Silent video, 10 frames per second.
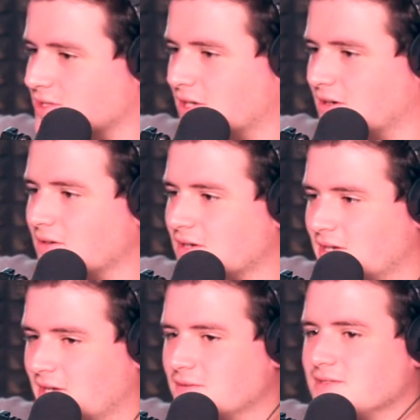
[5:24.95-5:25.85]
so
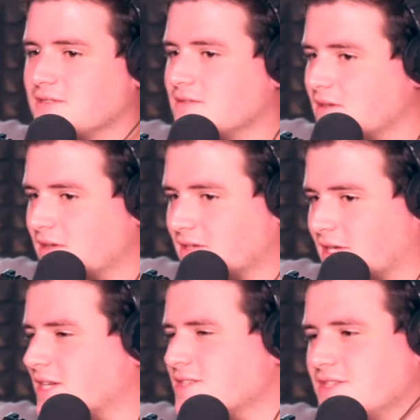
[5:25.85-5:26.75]
it was like an easy